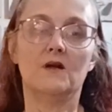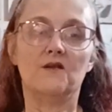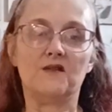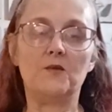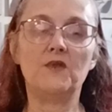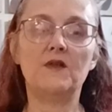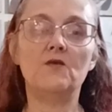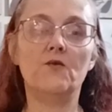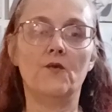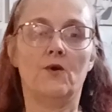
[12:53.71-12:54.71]
Same
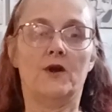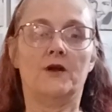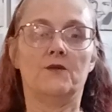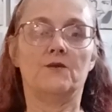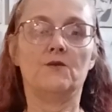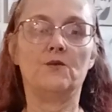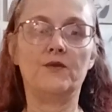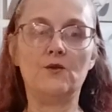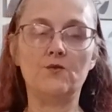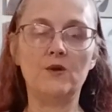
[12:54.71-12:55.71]
thing for
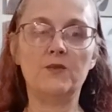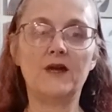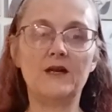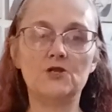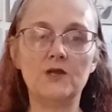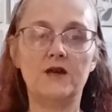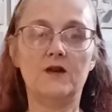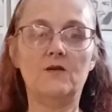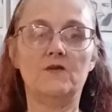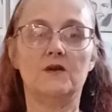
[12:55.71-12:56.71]
the rib cage
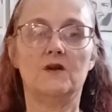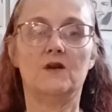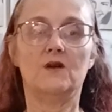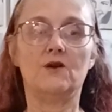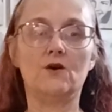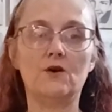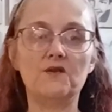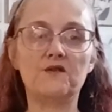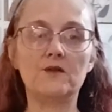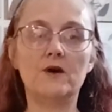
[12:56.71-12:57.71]
lift. You can go
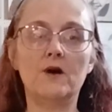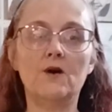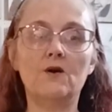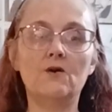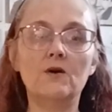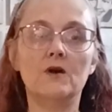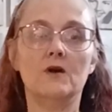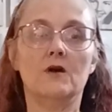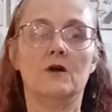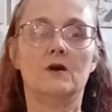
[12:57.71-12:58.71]
slow
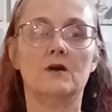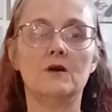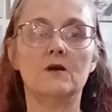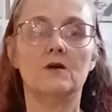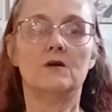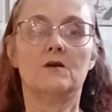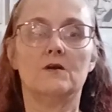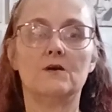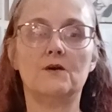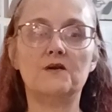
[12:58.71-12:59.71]

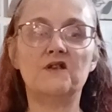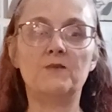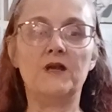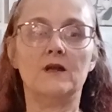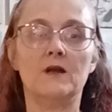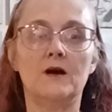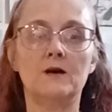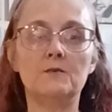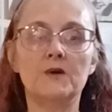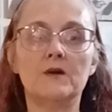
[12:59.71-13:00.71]
or speed it up.